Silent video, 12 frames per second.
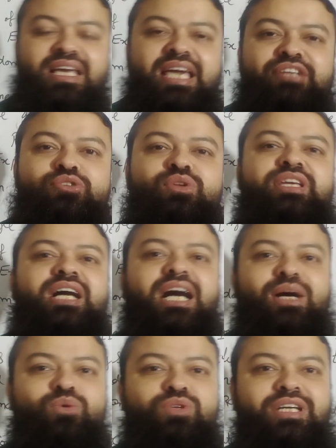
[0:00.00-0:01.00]
Actually,
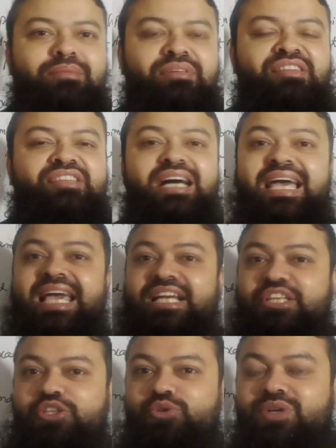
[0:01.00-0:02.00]
outcome is the
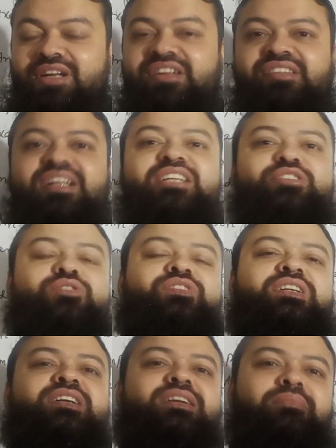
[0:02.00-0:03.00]
actual result of
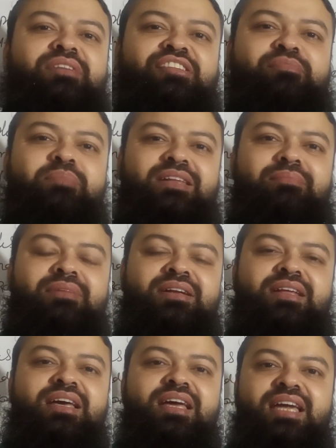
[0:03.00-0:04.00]
the random
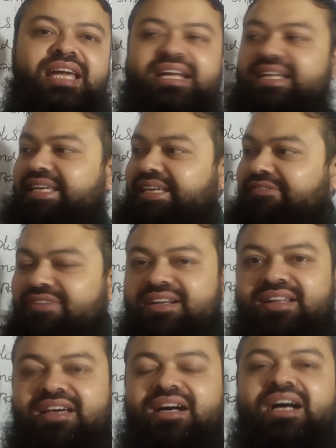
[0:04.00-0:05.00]
experiment, and
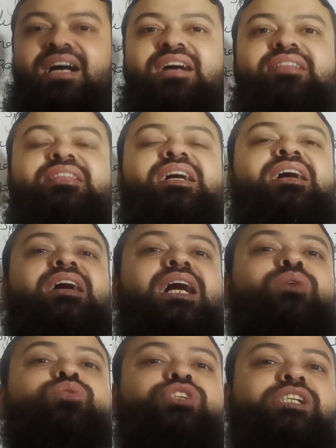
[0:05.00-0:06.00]
event are the
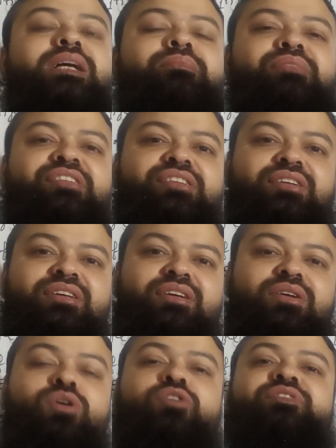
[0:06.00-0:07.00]
outcomes
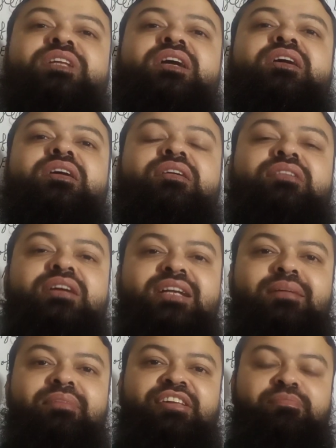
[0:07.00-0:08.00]
of the
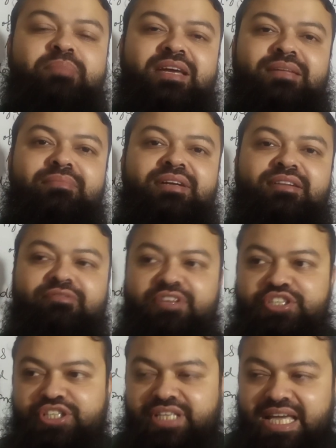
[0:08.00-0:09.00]
random experiment
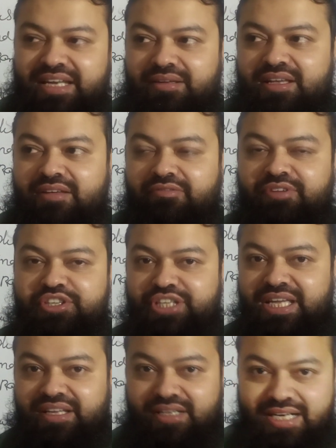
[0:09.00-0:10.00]
which
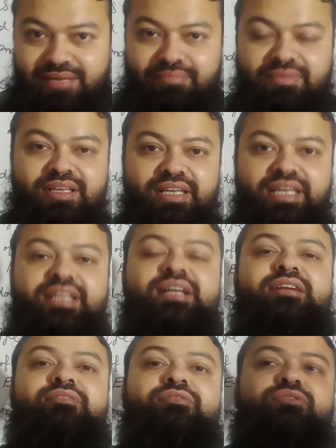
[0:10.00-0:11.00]
can come in it.